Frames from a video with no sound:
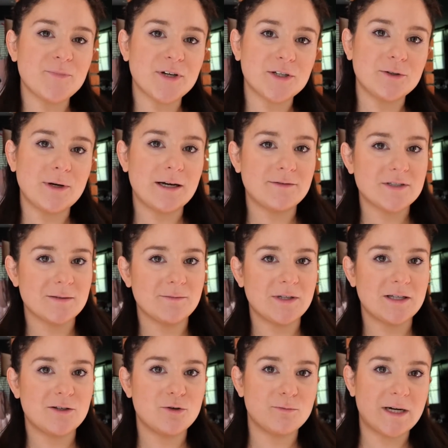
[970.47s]
but you have
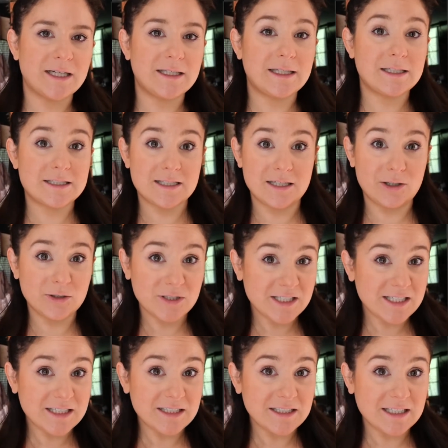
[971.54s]
something you might need
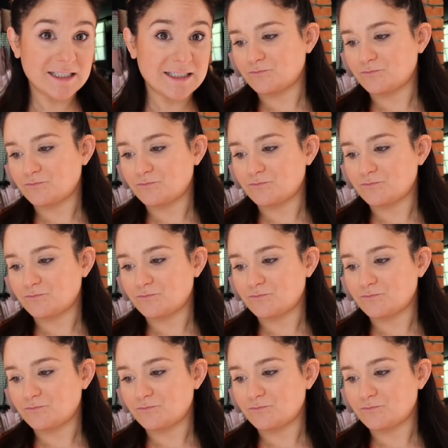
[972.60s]
salted.